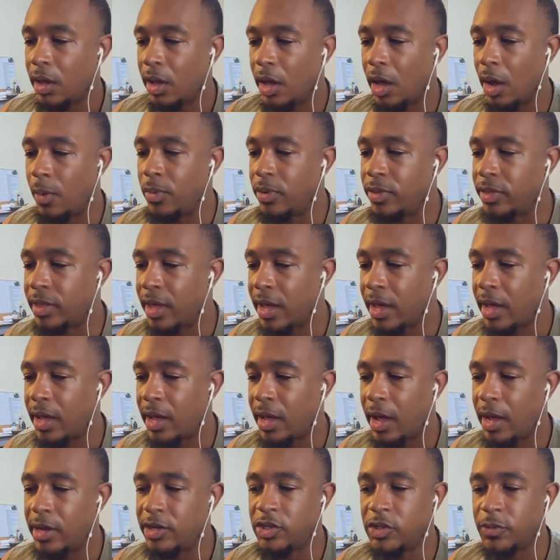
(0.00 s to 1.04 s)
And with that,
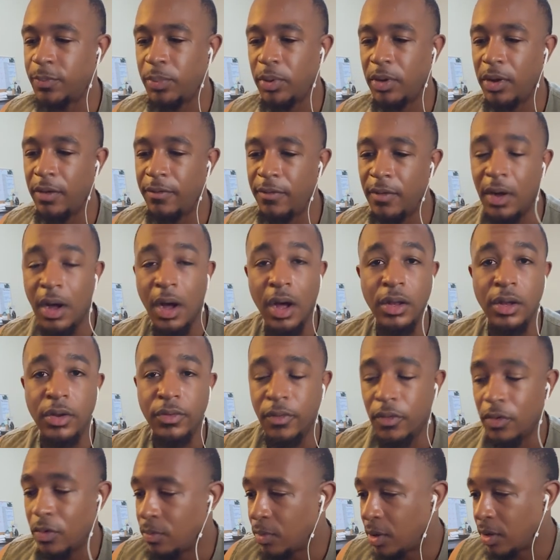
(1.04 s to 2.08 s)
I just put a Valhalla
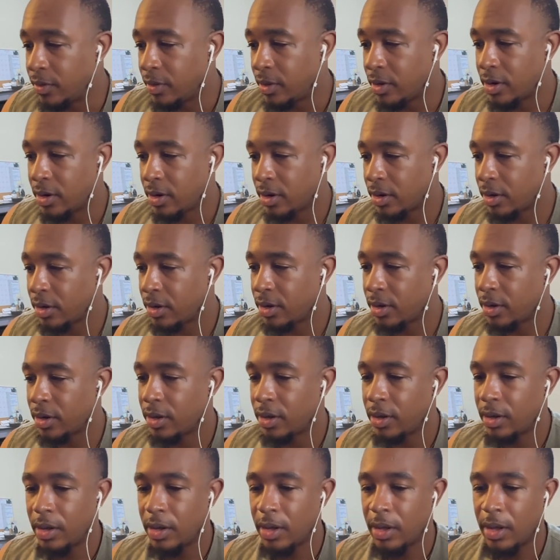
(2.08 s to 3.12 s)
Room on there
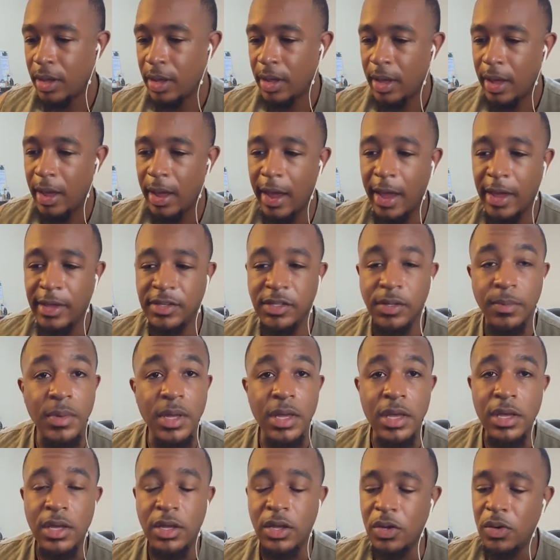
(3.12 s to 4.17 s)
and some
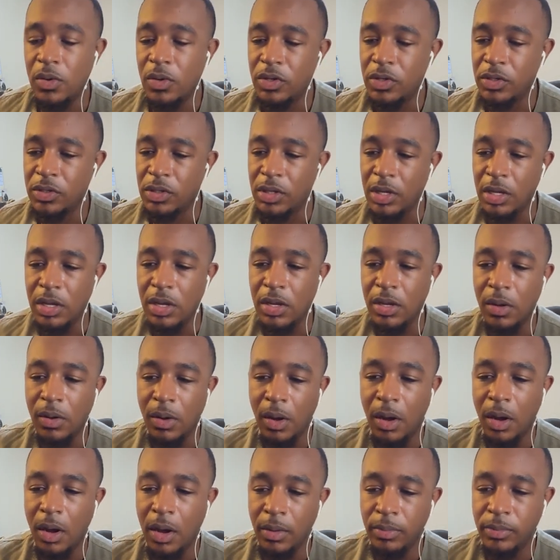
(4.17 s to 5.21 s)
EQ, just
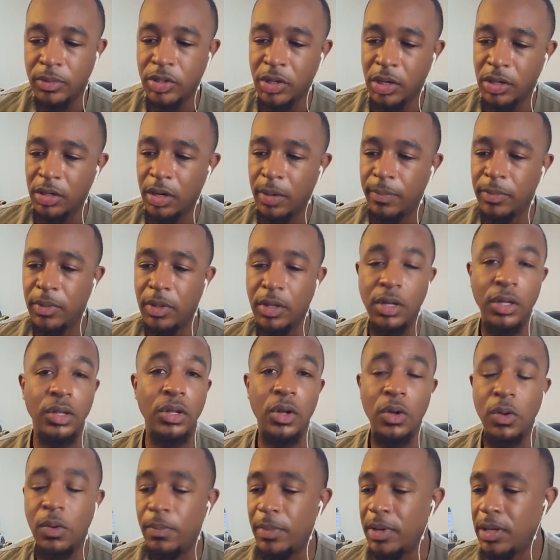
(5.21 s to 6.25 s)
turned up the
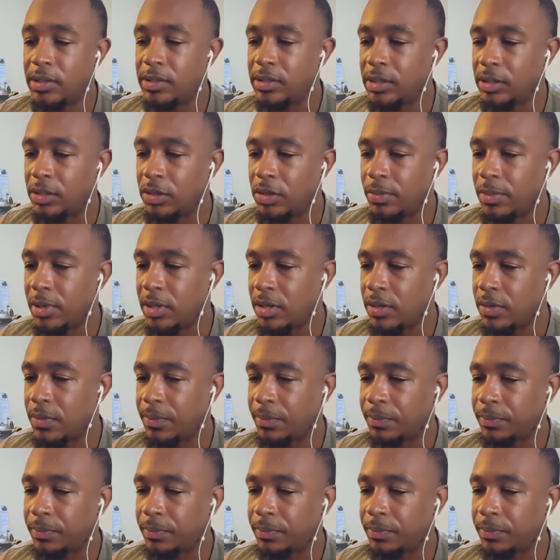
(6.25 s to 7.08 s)
low mids a little bit.